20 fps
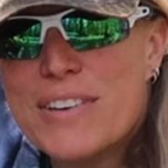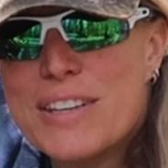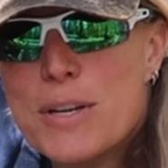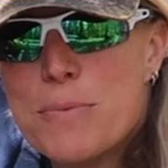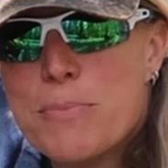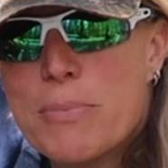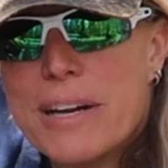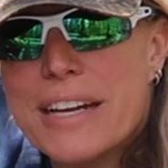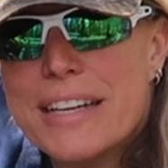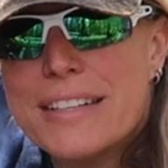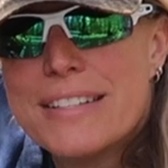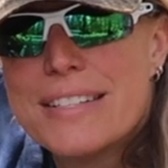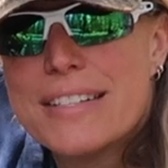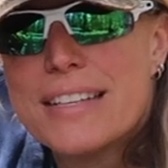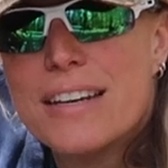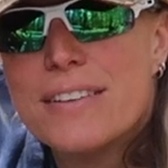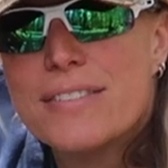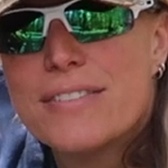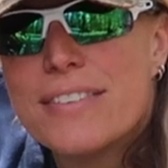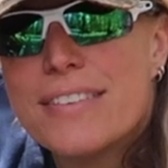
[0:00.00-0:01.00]
fun to brand
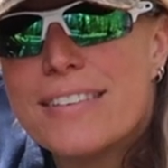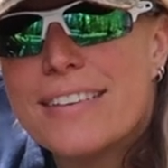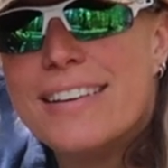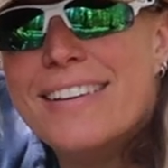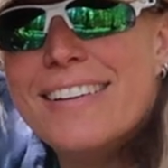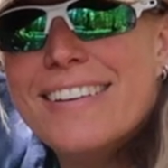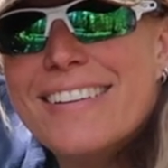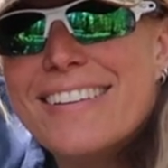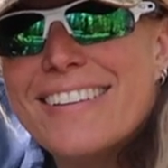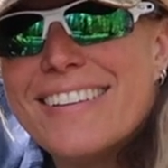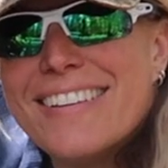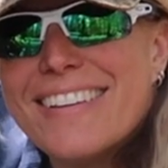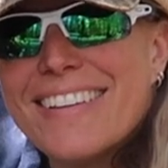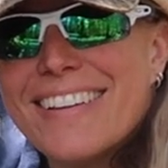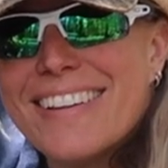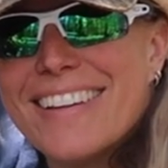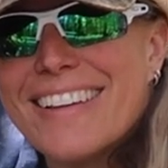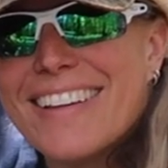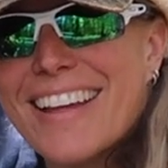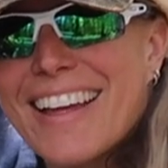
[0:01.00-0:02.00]
stuff.
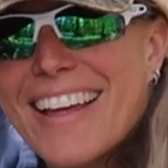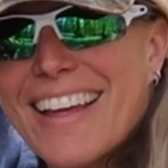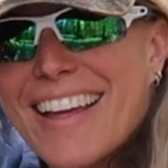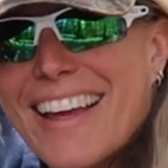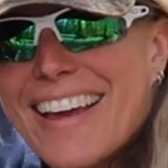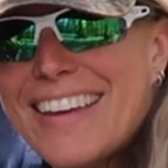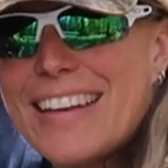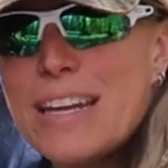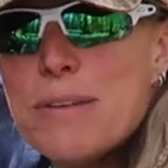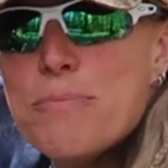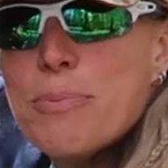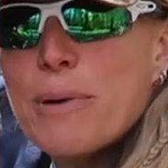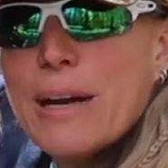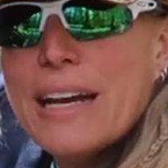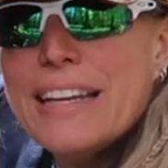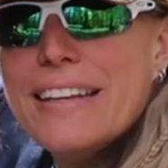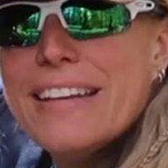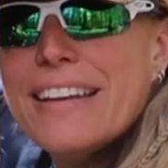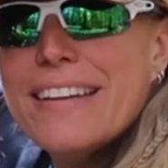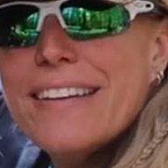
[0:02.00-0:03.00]
And I
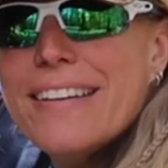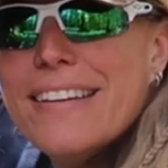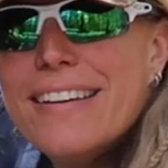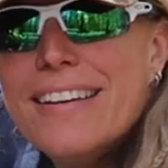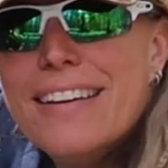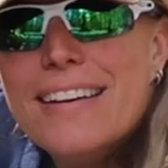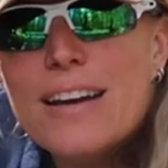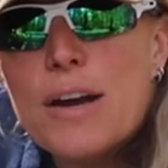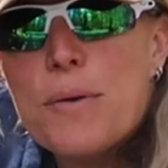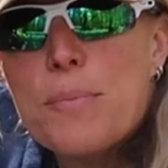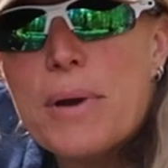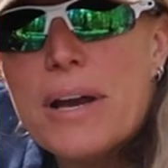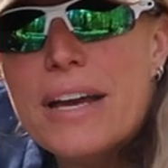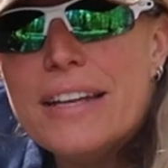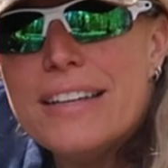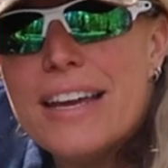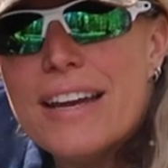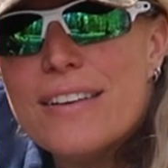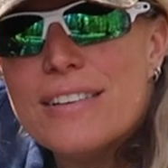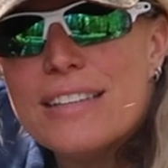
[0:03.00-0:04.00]
brand it. I
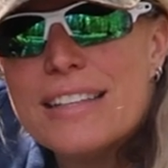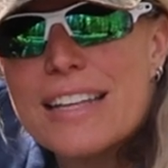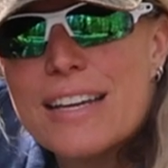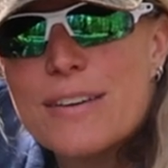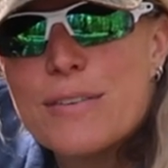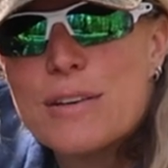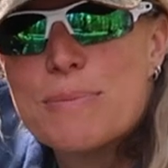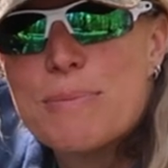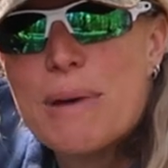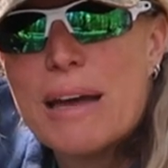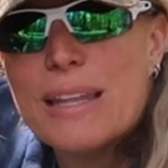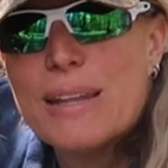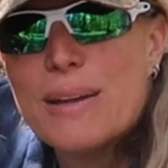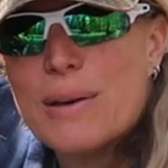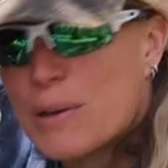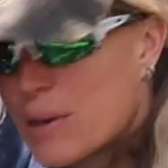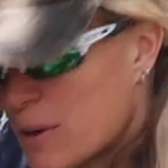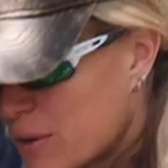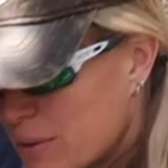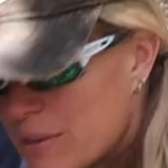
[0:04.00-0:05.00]
brand everything with my
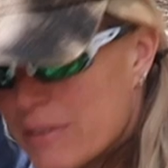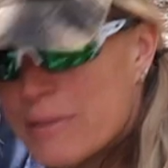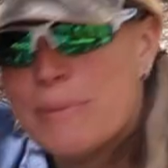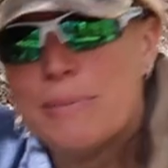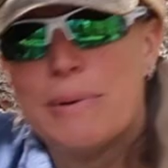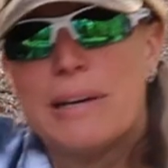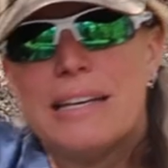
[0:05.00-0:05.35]
logo, even